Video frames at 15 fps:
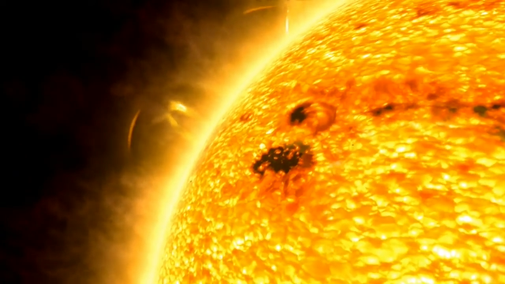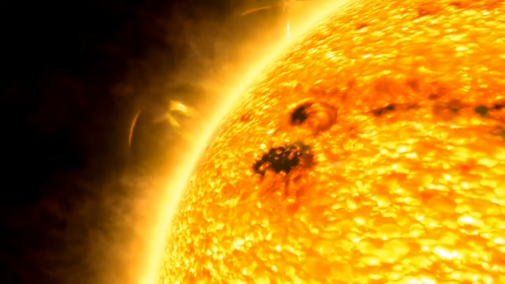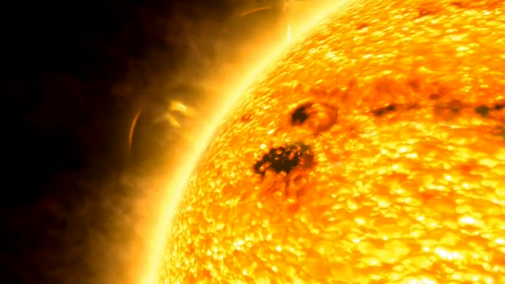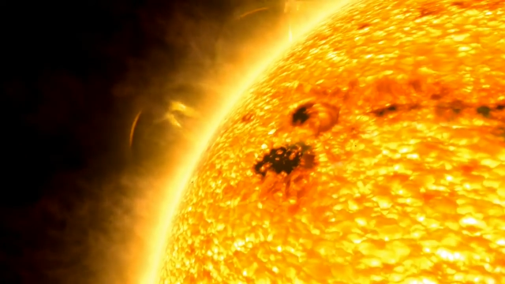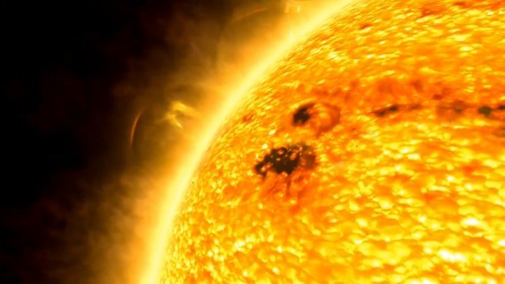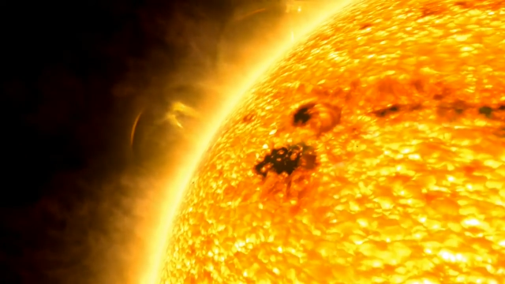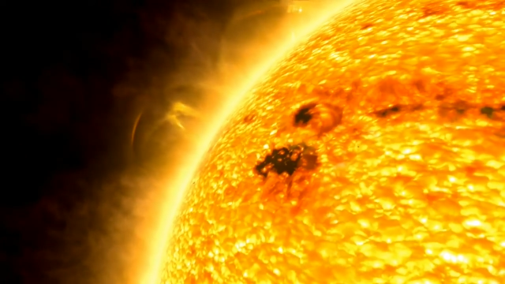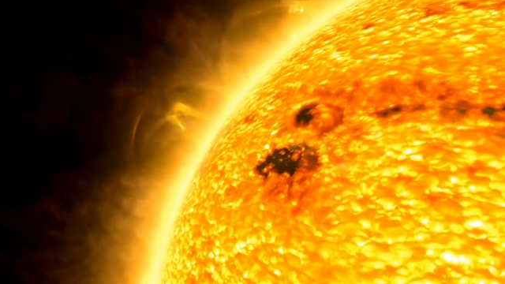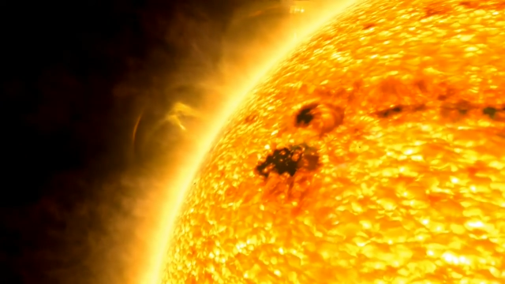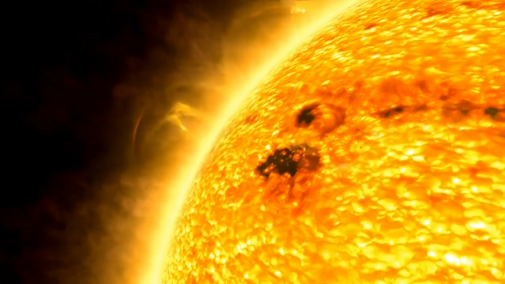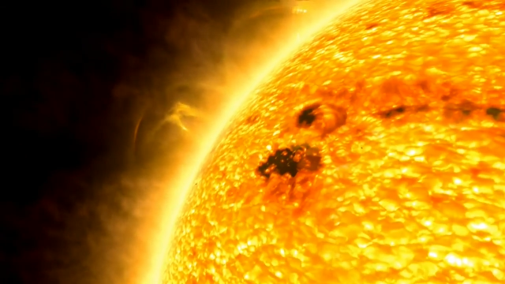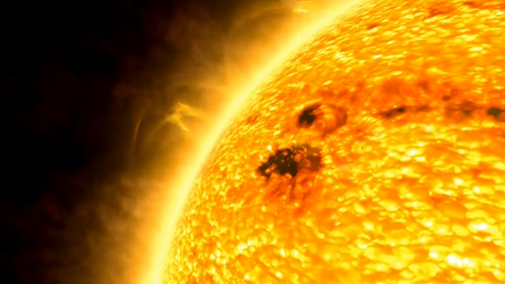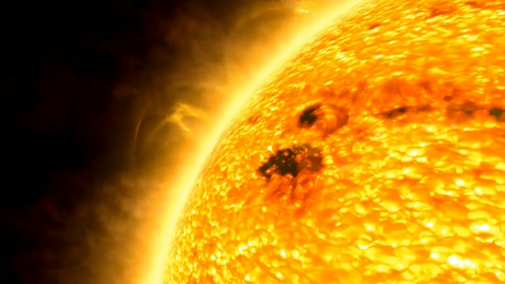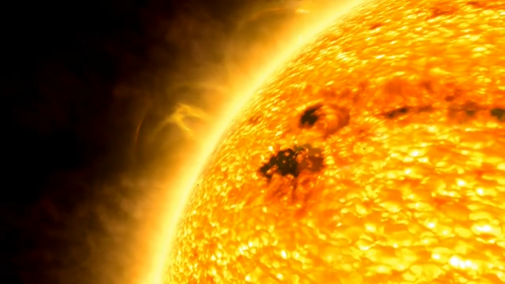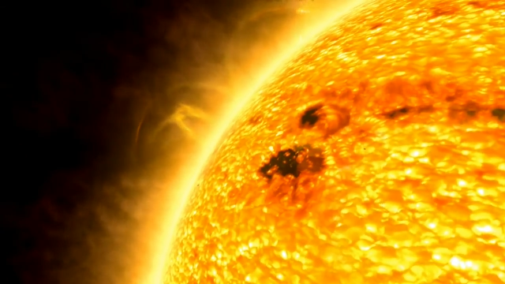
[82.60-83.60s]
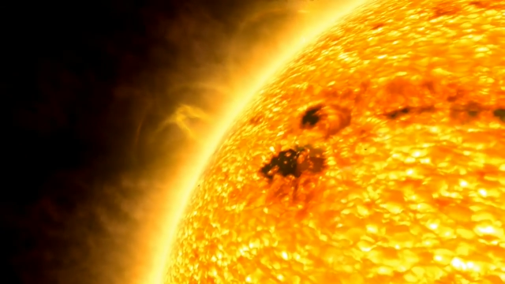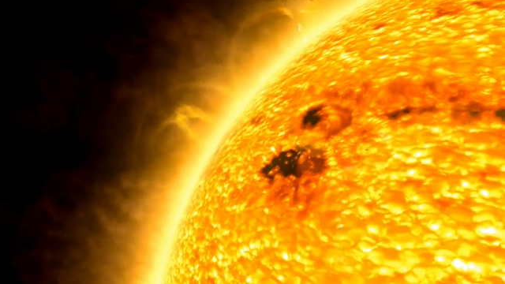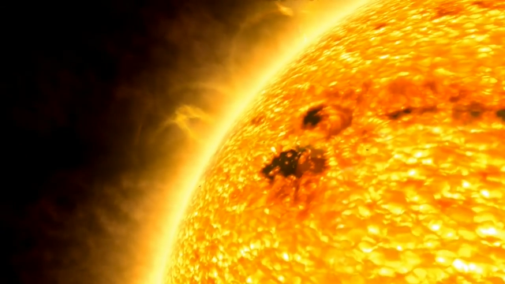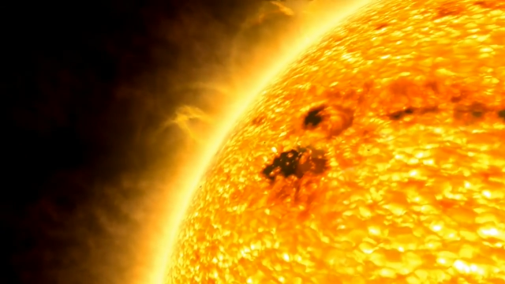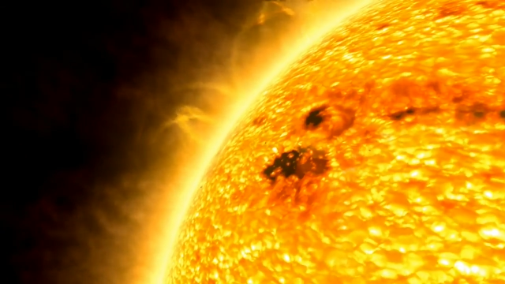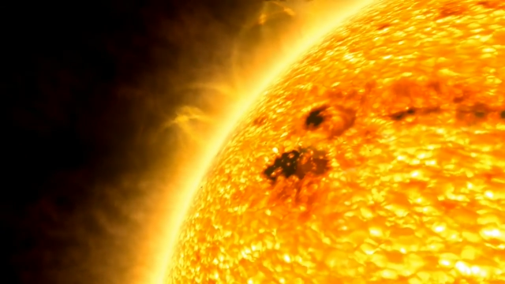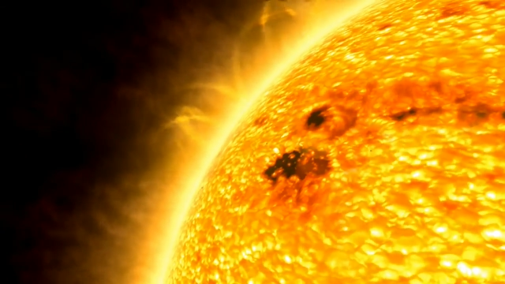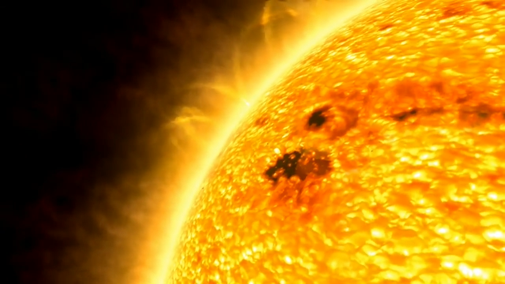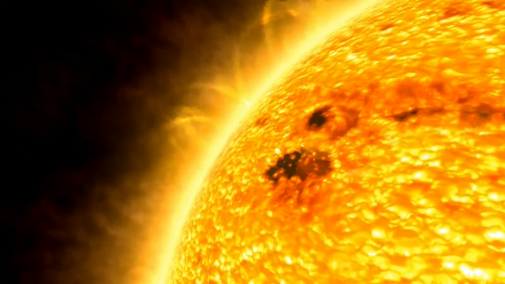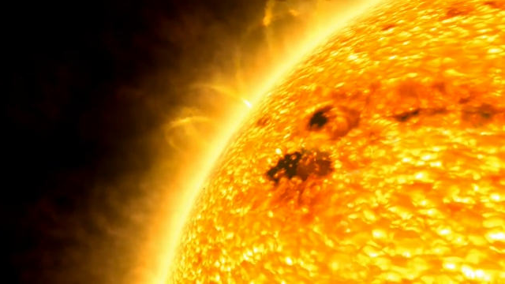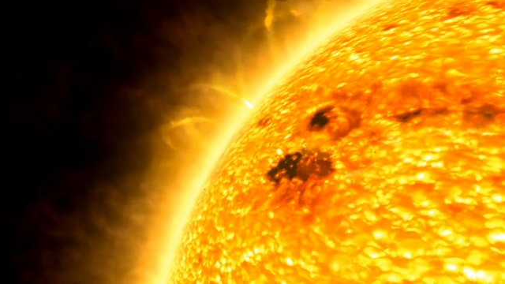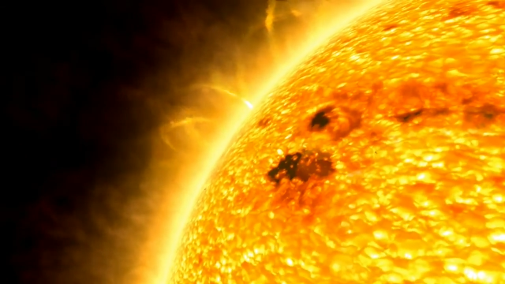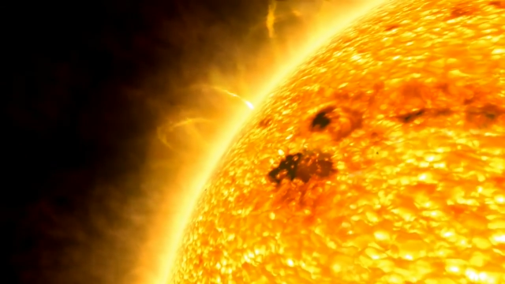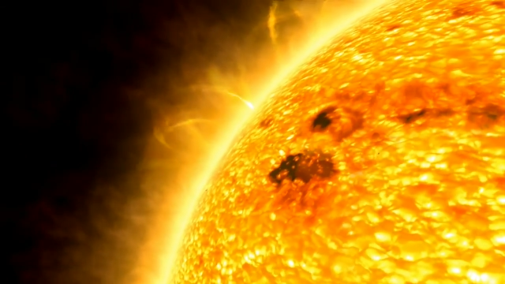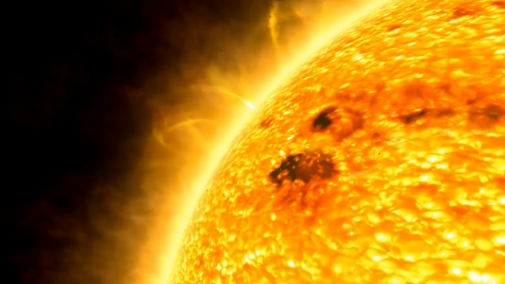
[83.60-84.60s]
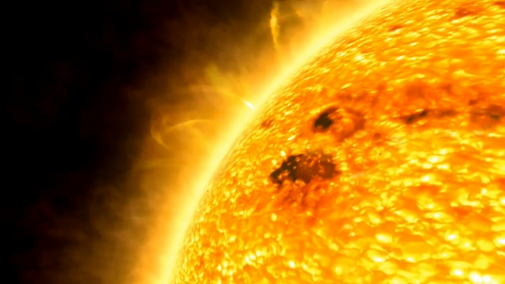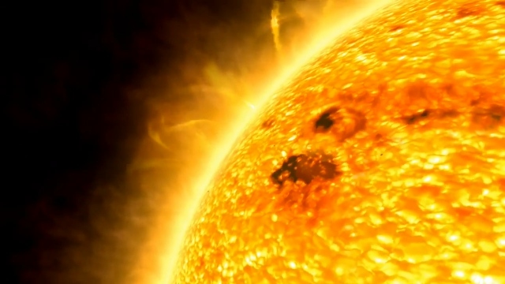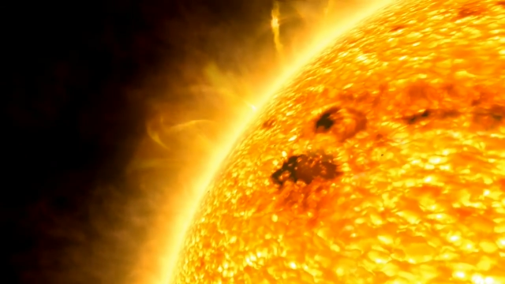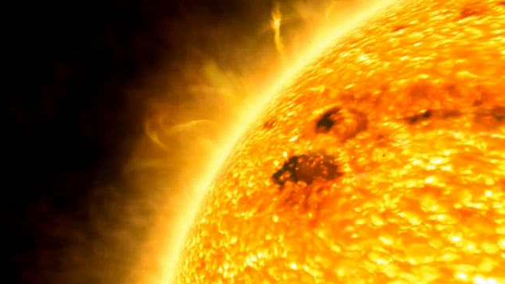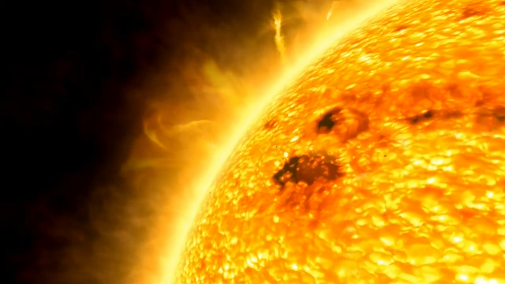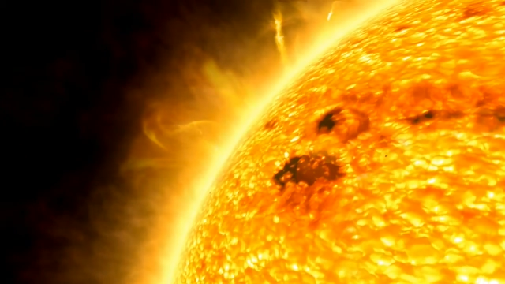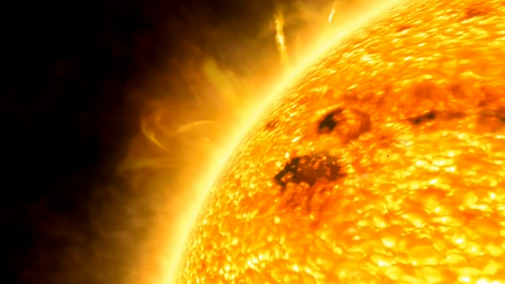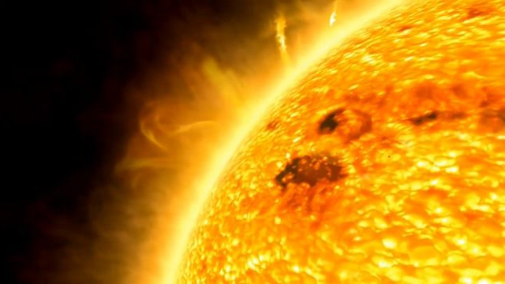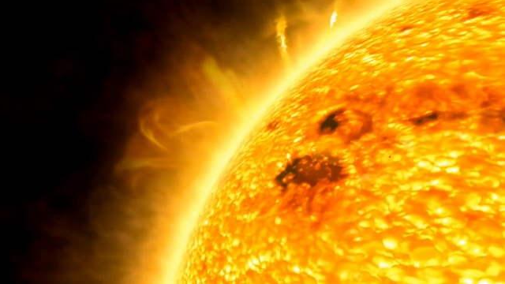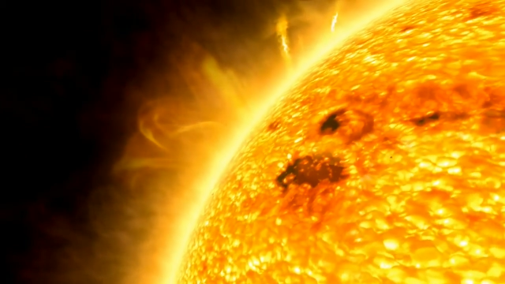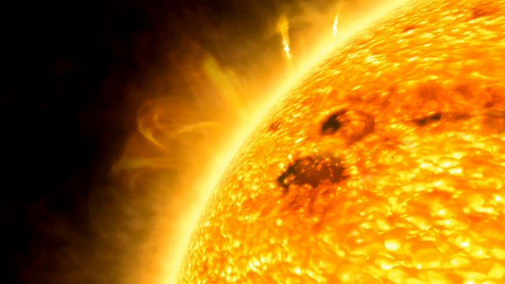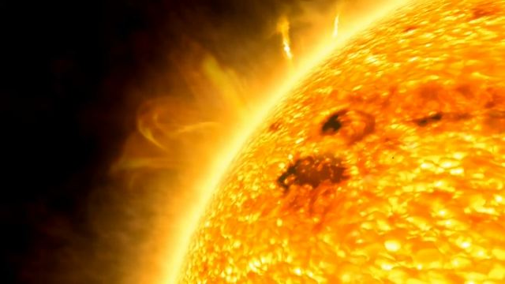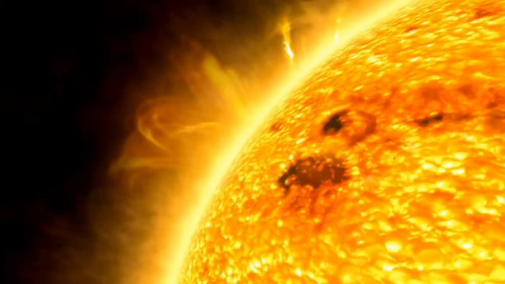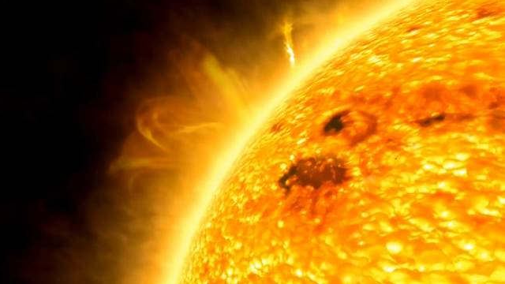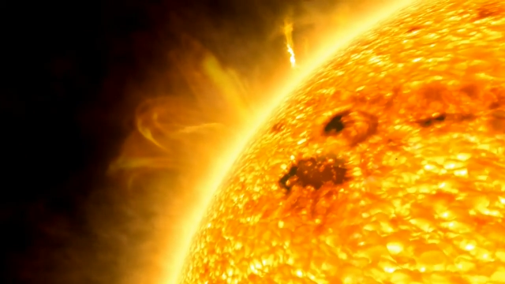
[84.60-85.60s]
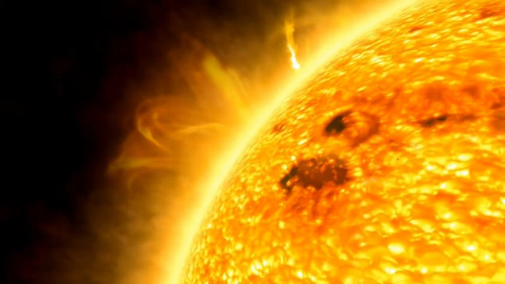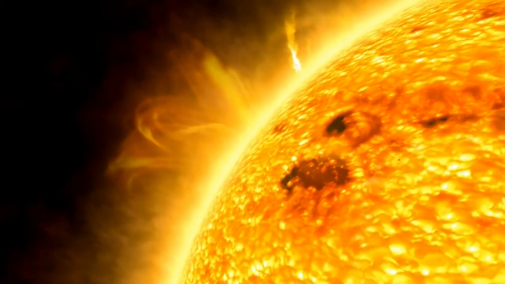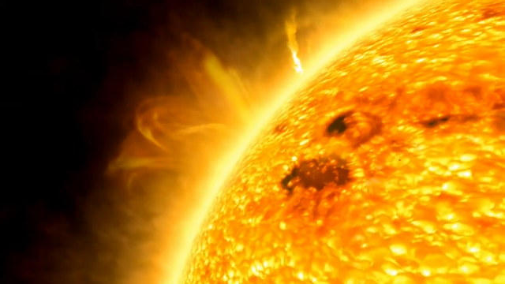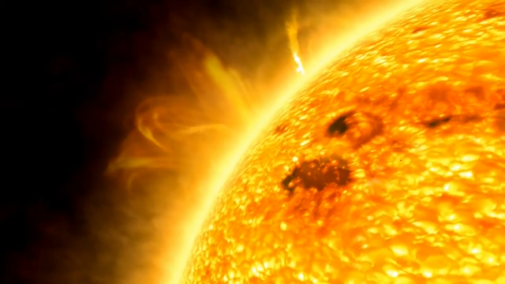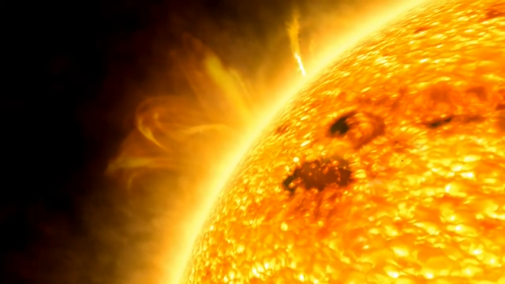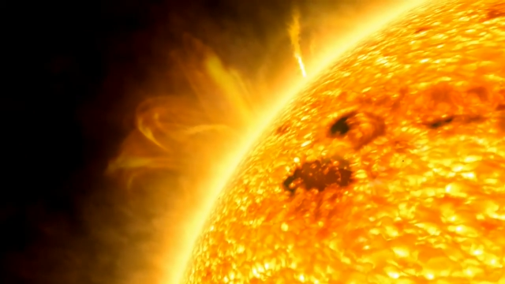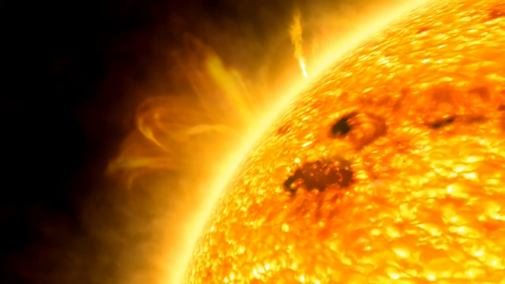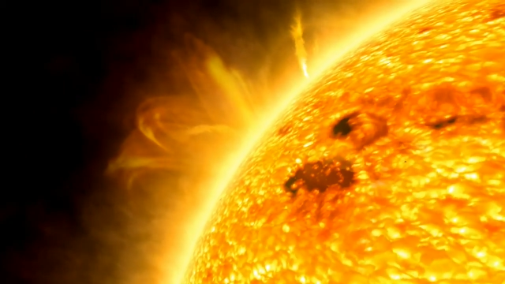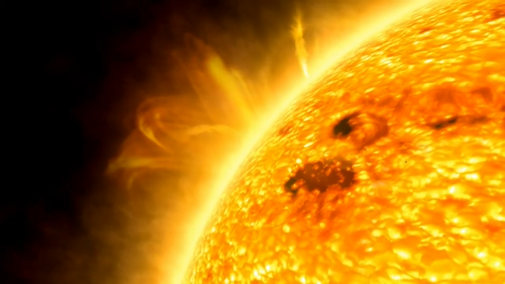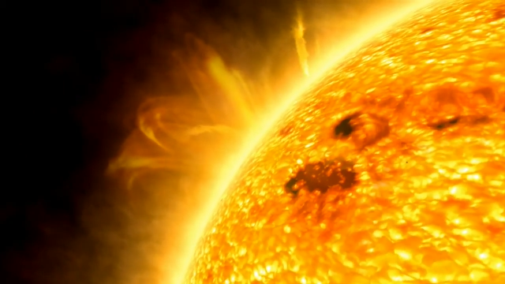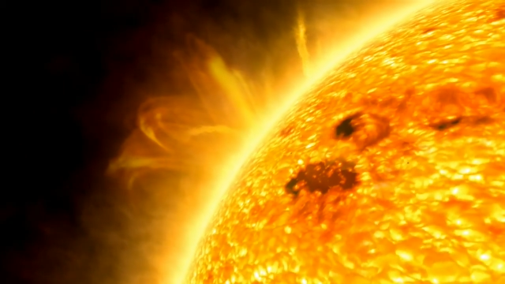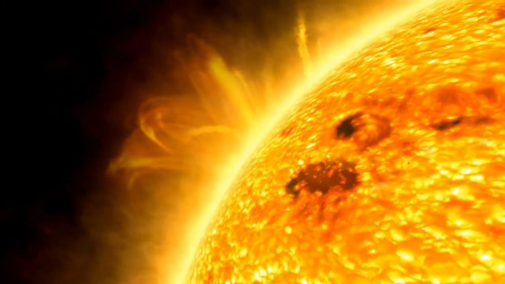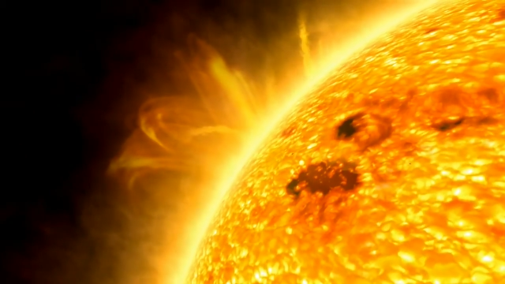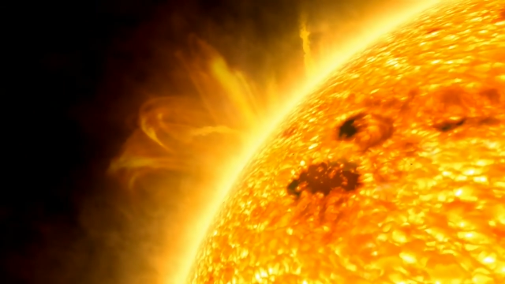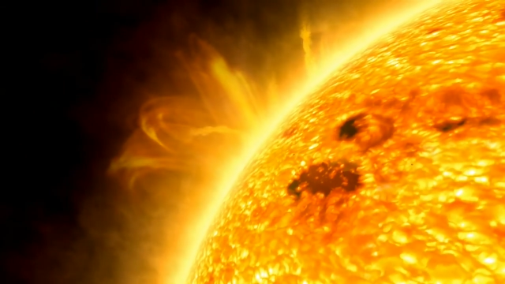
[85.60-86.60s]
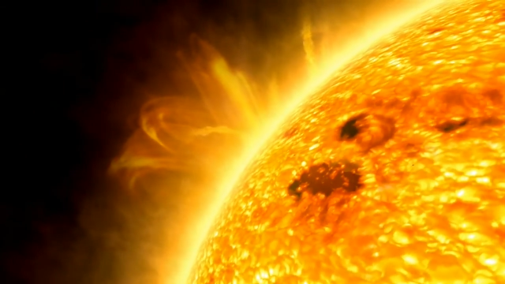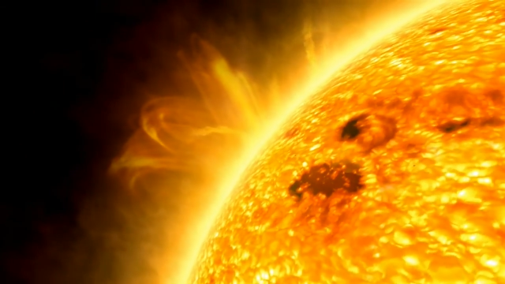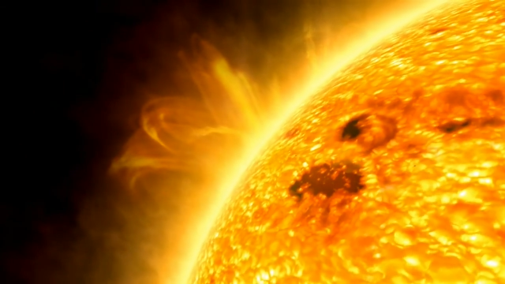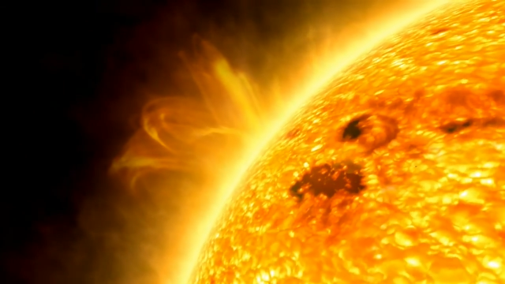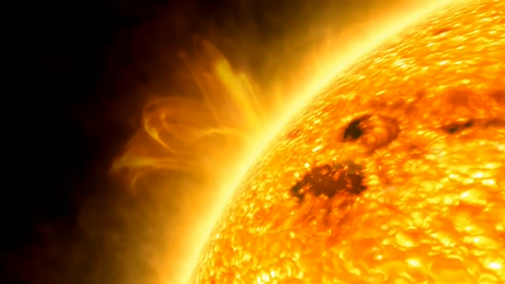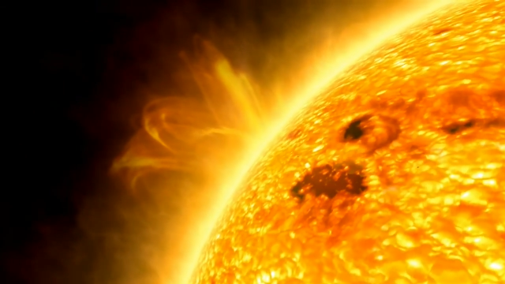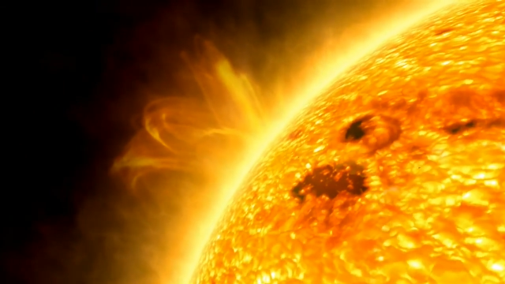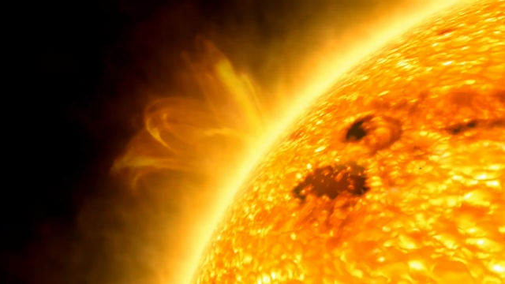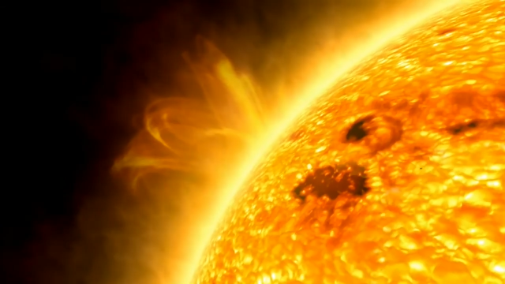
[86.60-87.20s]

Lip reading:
No face is visible, so there are no lips to read.